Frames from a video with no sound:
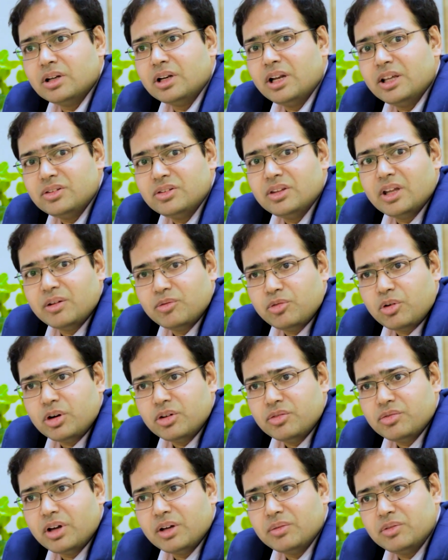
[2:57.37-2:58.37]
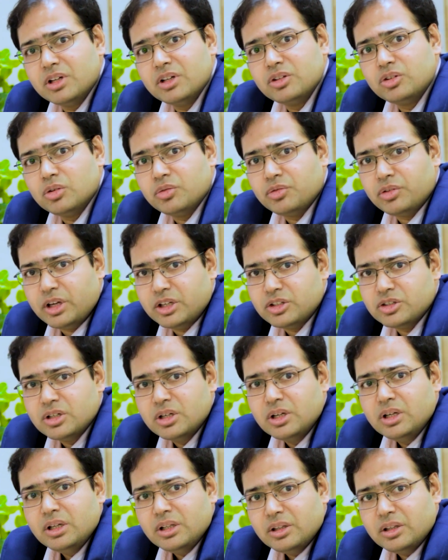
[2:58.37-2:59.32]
less than 45 years of age,